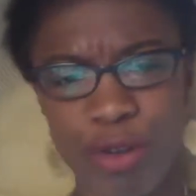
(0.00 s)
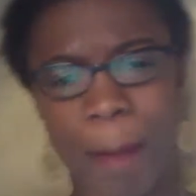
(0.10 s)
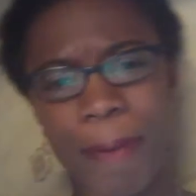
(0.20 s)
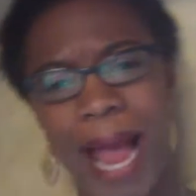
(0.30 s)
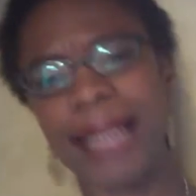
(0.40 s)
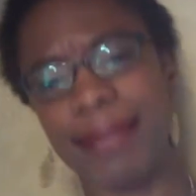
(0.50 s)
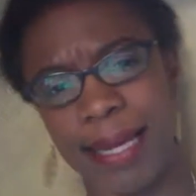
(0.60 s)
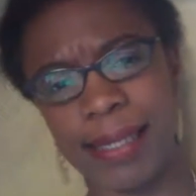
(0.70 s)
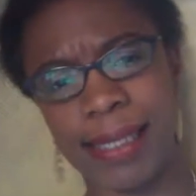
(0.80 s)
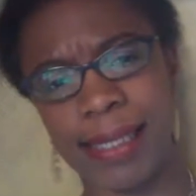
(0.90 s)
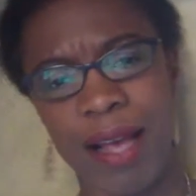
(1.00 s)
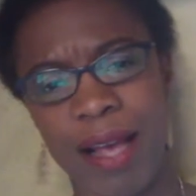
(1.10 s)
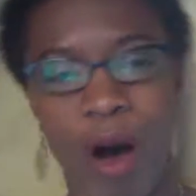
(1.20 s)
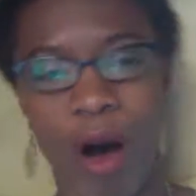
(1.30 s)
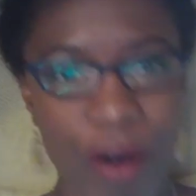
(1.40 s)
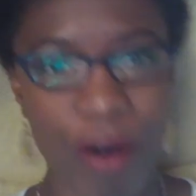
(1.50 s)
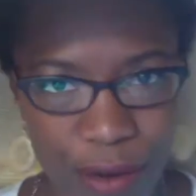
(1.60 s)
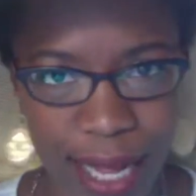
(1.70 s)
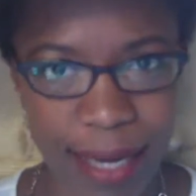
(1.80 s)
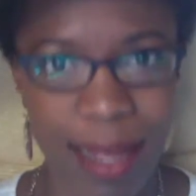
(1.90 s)
practice
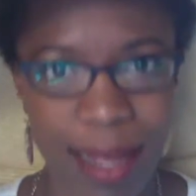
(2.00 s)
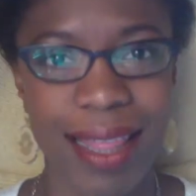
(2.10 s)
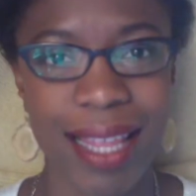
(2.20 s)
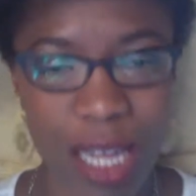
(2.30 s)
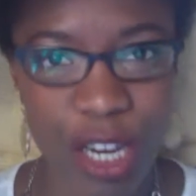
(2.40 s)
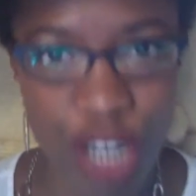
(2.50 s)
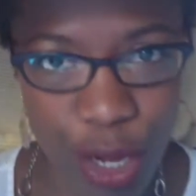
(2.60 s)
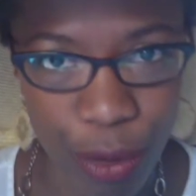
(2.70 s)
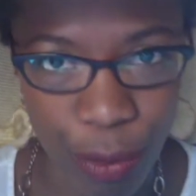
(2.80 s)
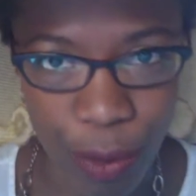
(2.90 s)
on the canoe.